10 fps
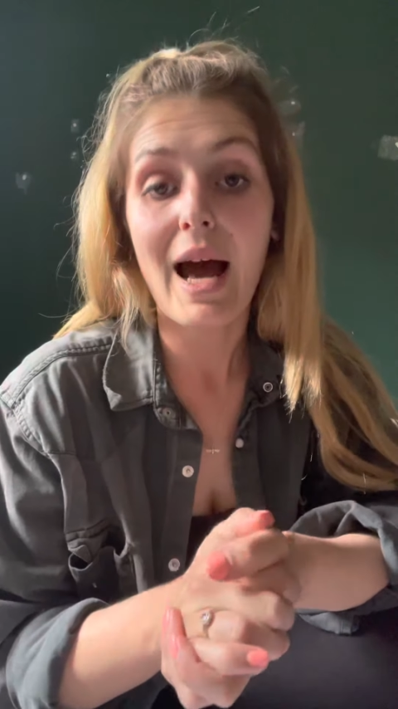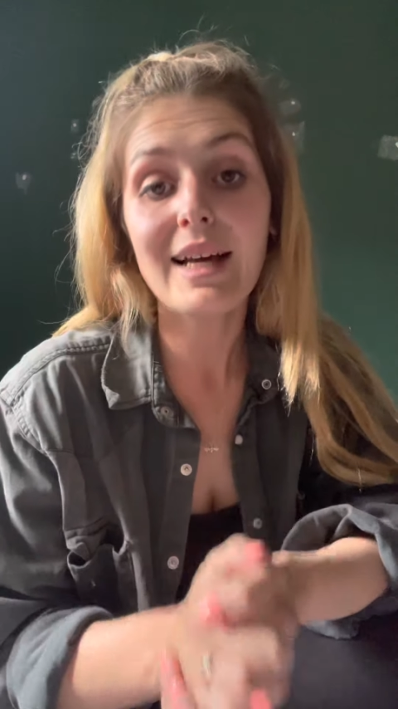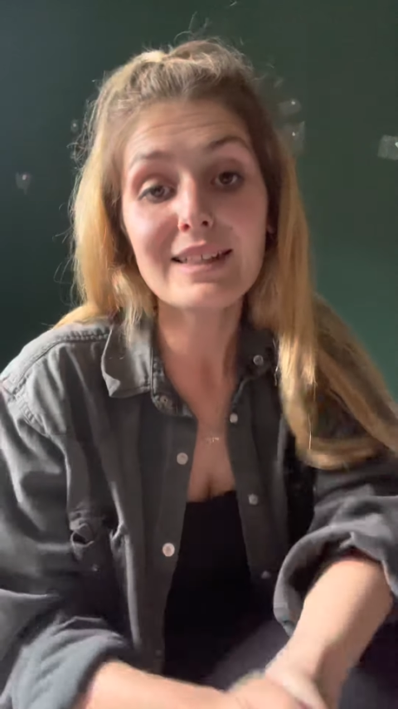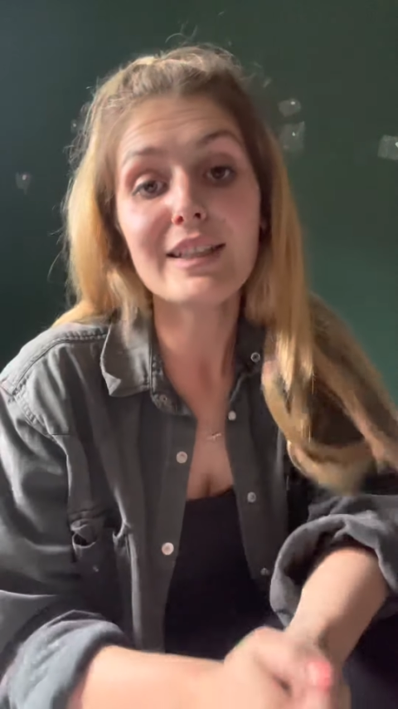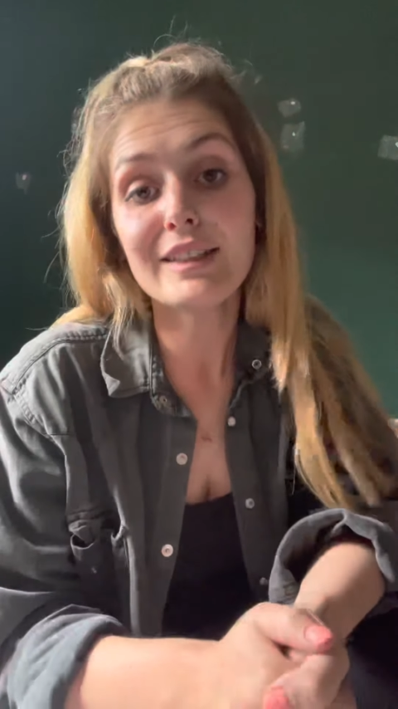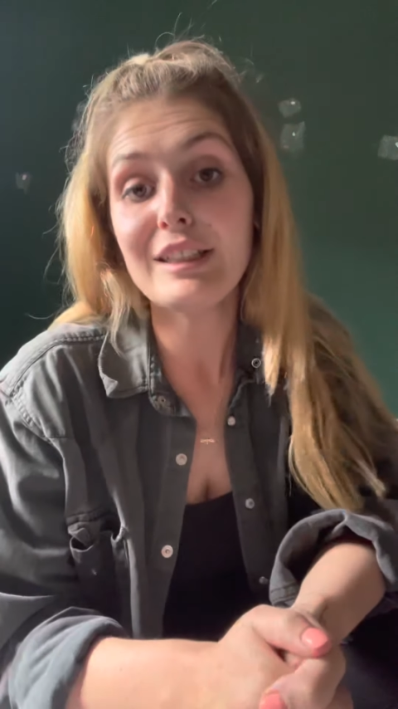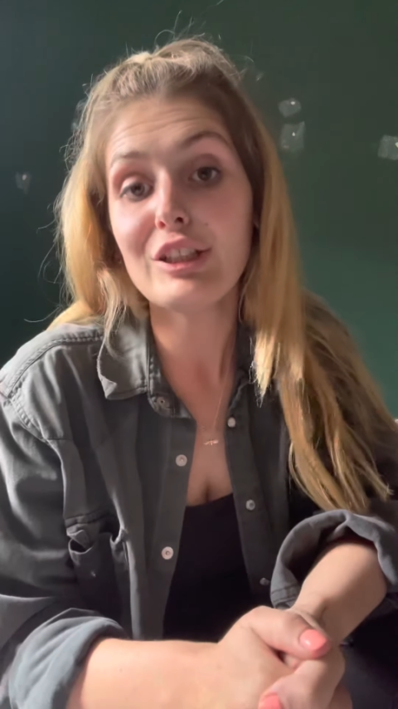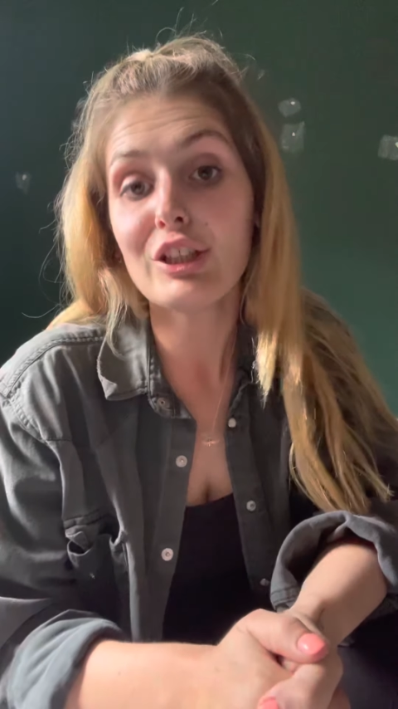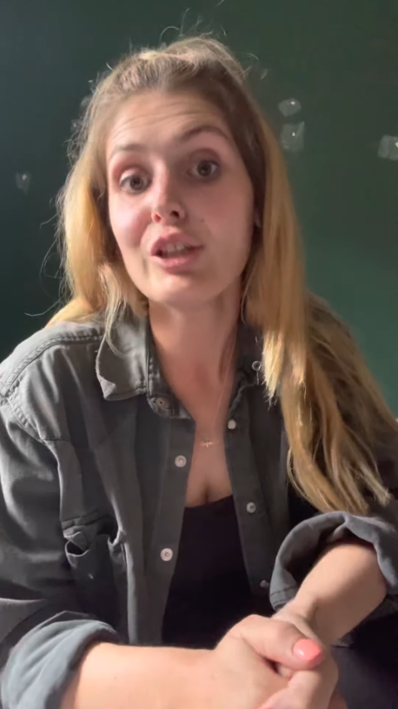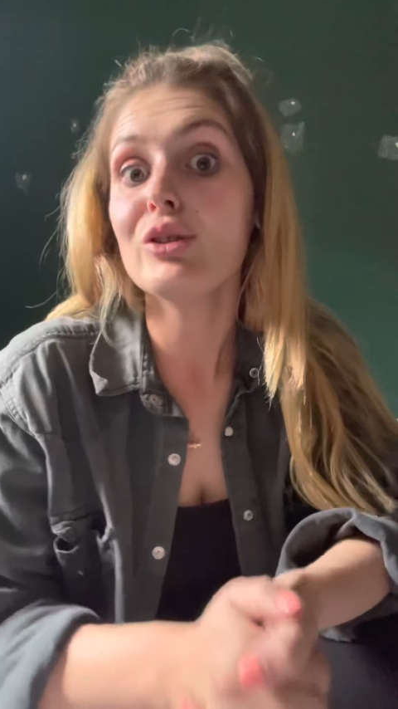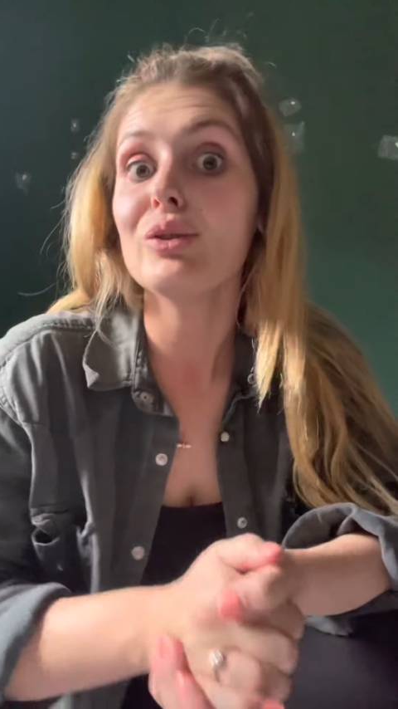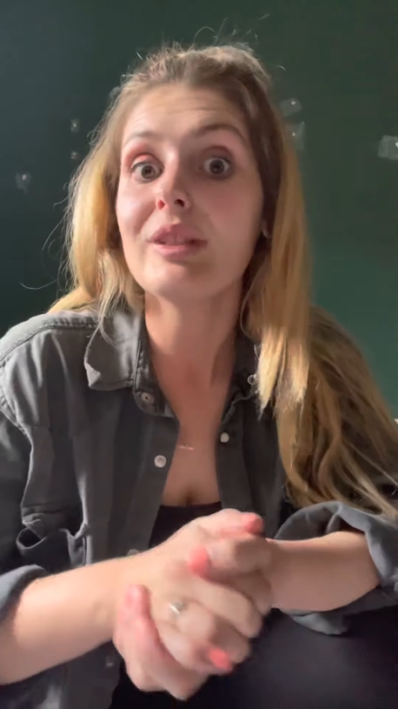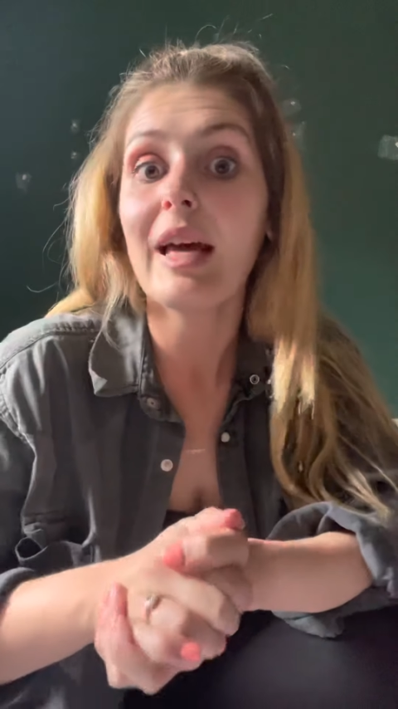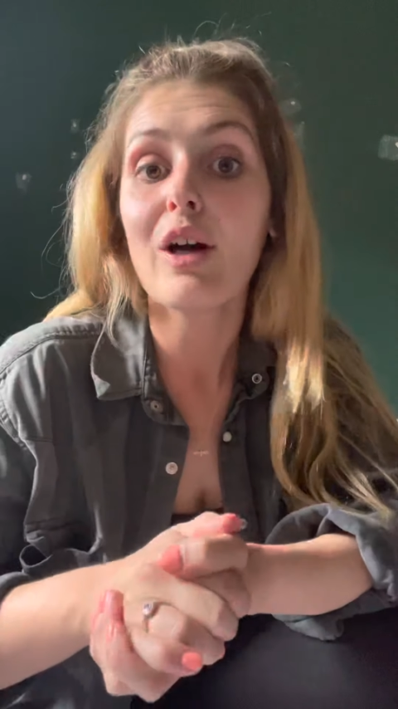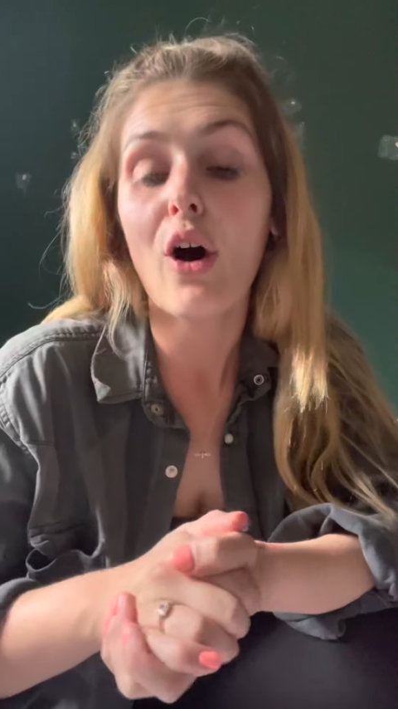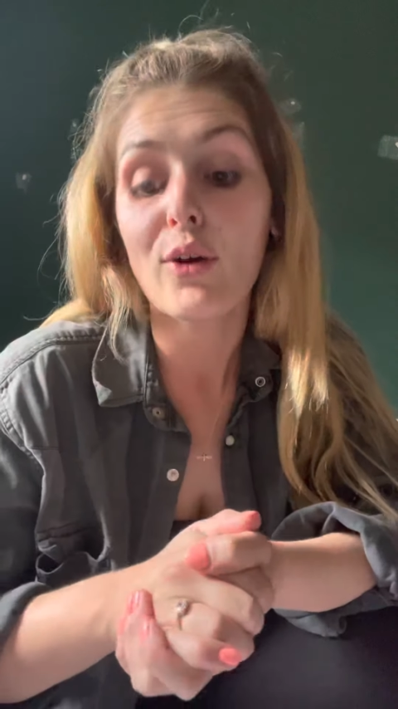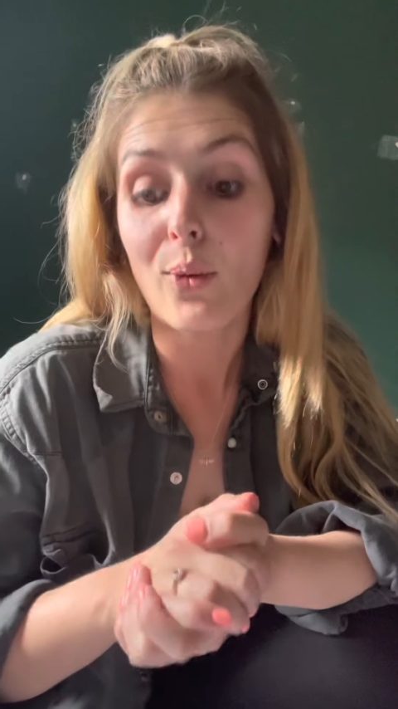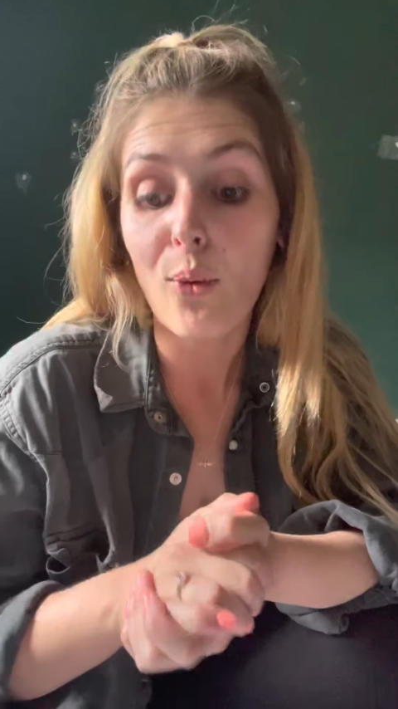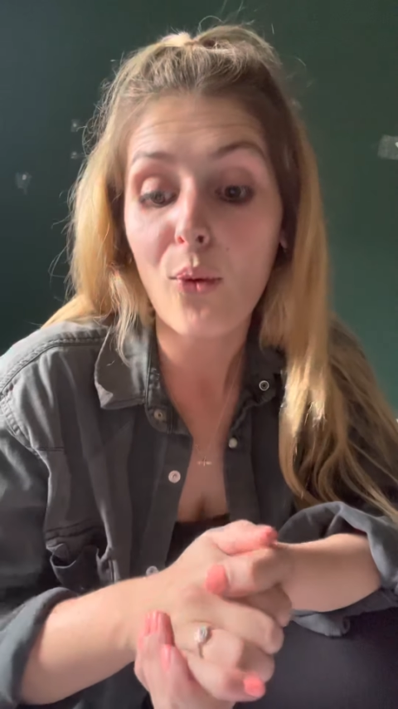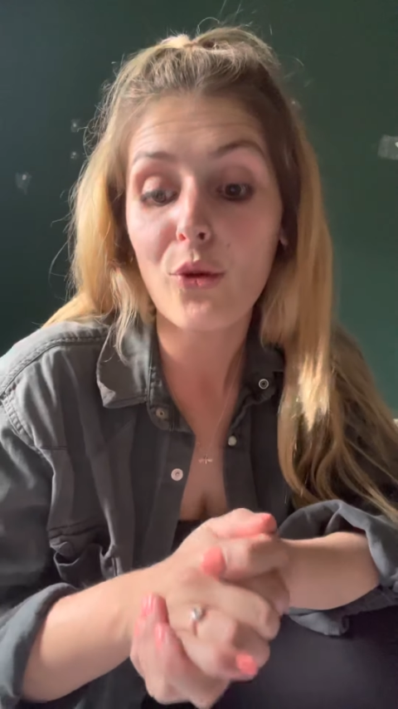As a teacher, you take on
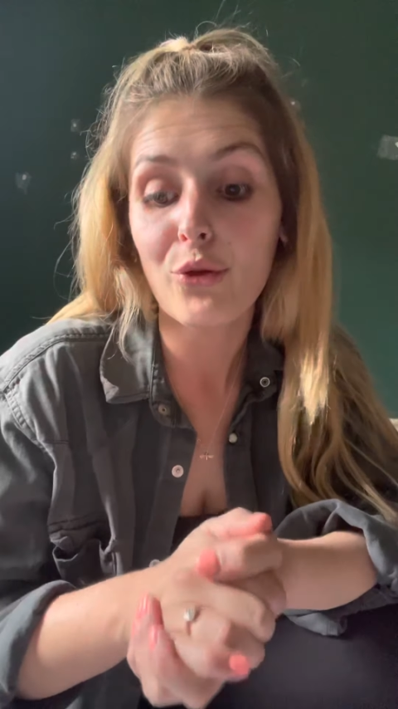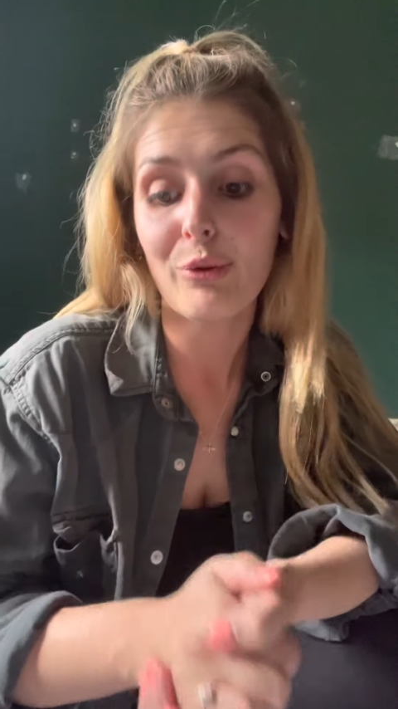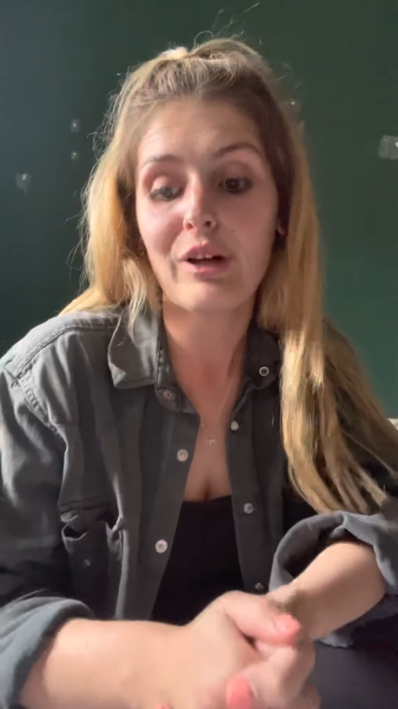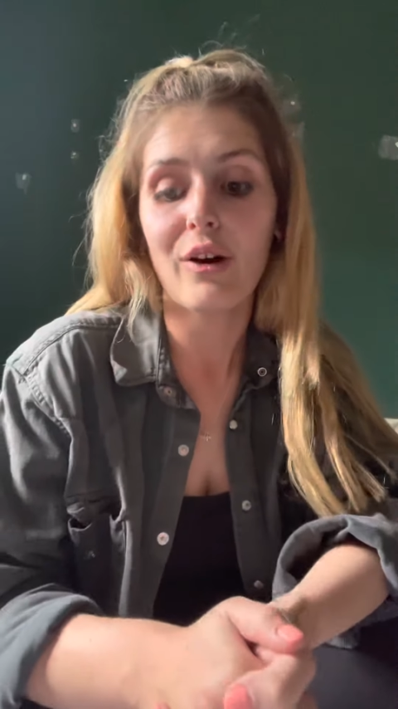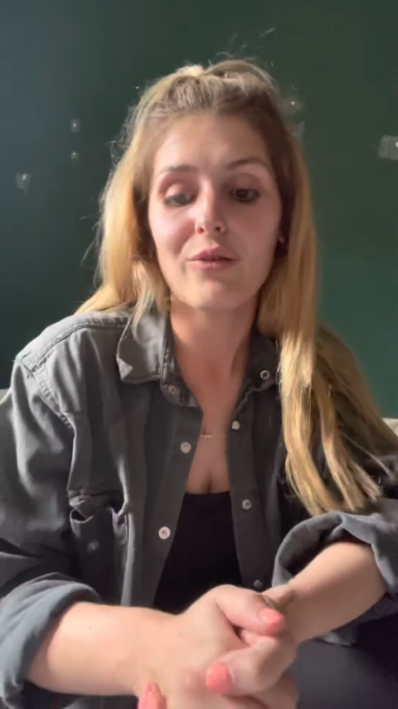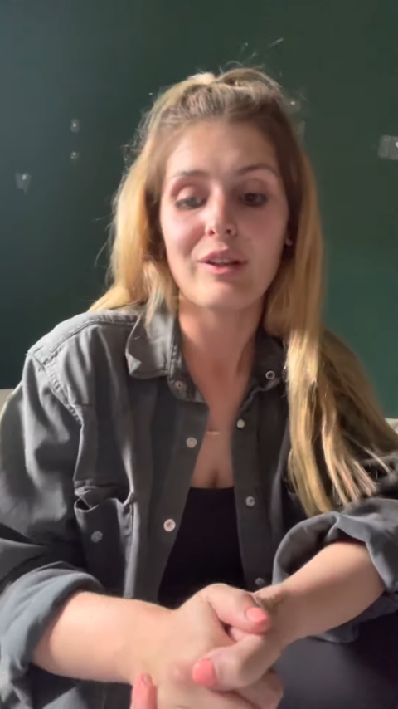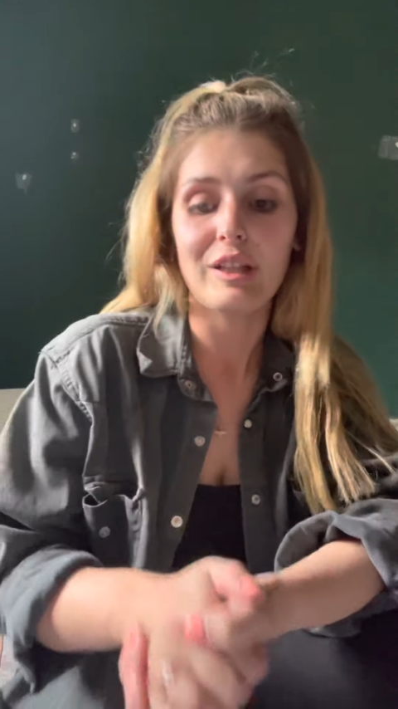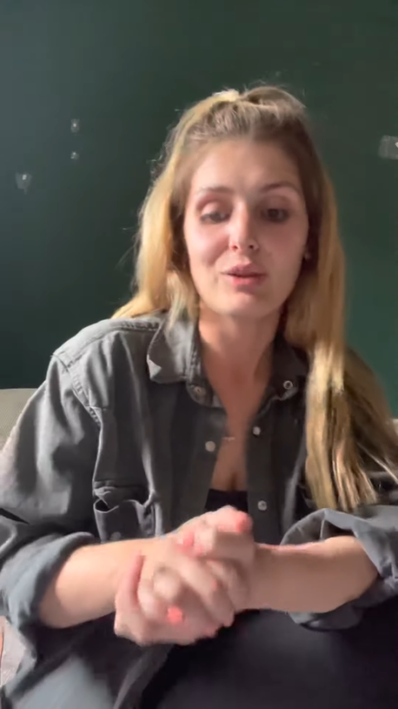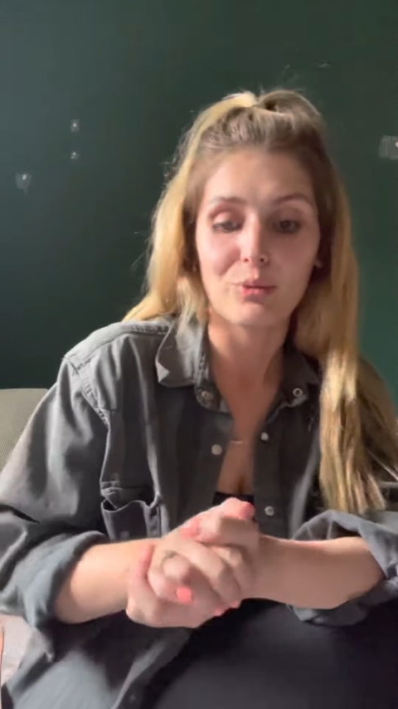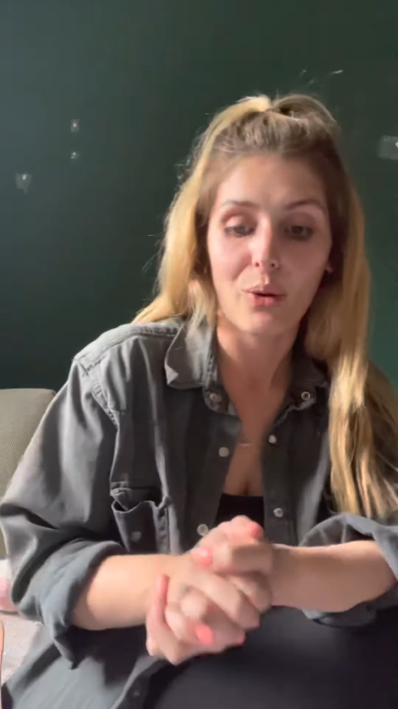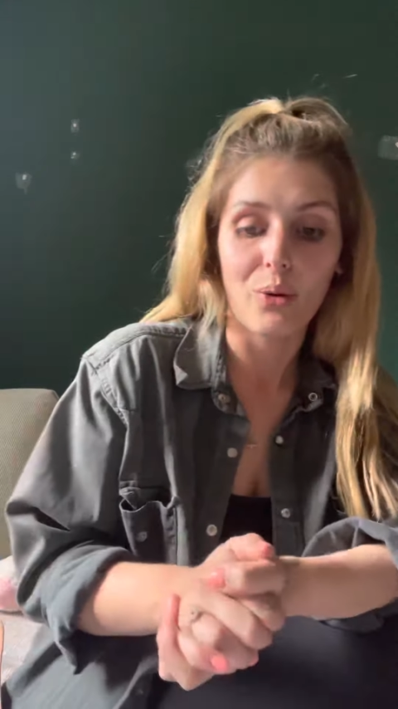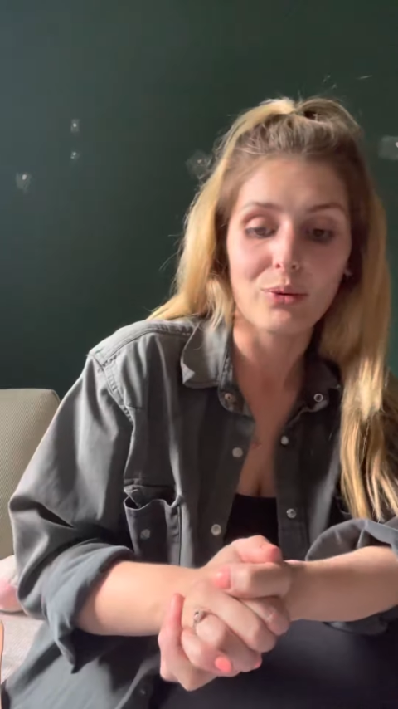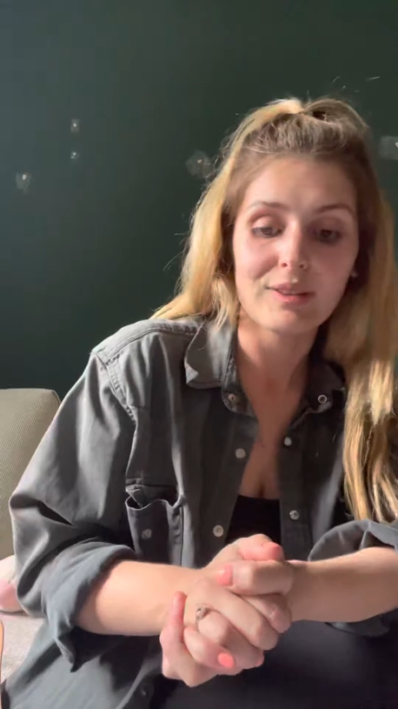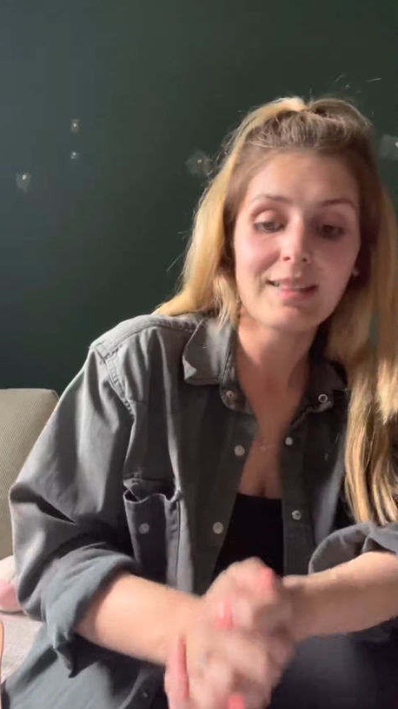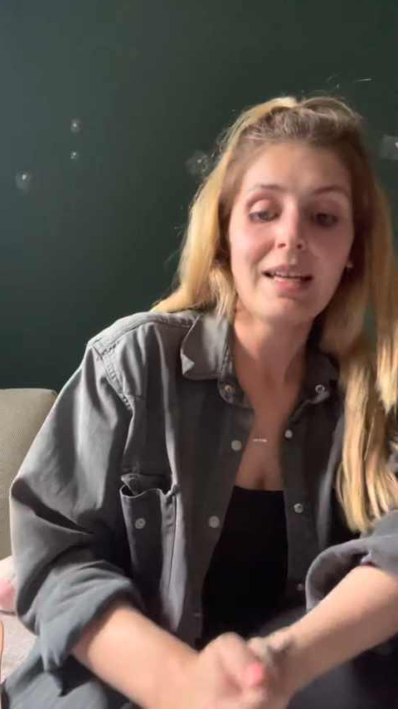all 3 of these roles.